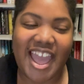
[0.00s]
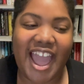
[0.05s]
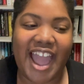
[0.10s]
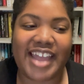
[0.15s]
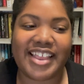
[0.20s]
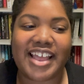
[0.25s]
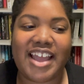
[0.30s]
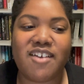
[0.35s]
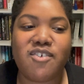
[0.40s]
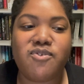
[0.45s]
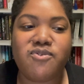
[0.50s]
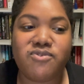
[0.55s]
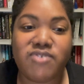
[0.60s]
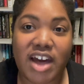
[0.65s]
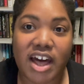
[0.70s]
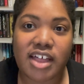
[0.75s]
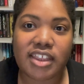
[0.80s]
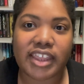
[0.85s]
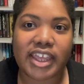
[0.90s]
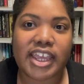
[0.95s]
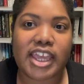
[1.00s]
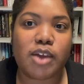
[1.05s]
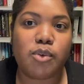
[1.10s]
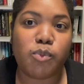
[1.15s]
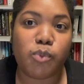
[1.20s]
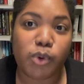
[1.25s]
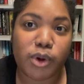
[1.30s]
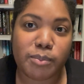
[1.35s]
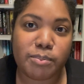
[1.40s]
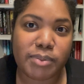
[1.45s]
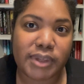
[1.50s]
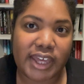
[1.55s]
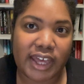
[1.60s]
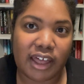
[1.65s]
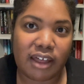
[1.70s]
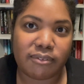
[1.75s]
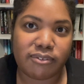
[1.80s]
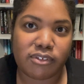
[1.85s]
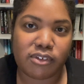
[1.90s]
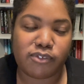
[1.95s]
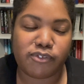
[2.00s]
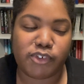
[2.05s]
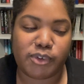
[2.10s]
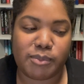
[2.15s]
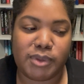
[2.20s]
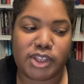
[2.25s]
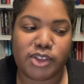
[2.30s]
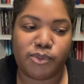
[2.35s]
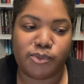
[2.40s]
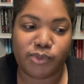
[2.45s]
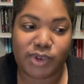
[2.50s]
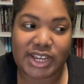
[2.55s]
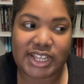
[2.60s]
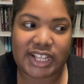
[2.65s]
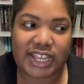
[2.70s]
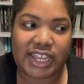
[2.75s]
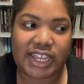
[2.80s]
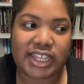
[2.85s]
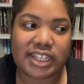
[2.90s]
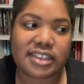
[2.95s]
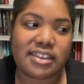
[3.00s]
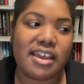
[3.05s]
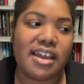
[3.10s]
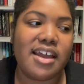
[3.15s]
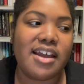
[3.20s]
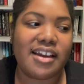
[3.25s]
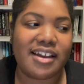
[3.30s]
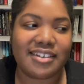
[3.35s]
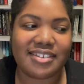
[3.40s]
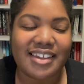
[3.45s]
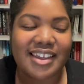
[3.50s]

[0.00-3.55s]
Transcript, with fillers: And I felt like it would be helpful for me to read it because,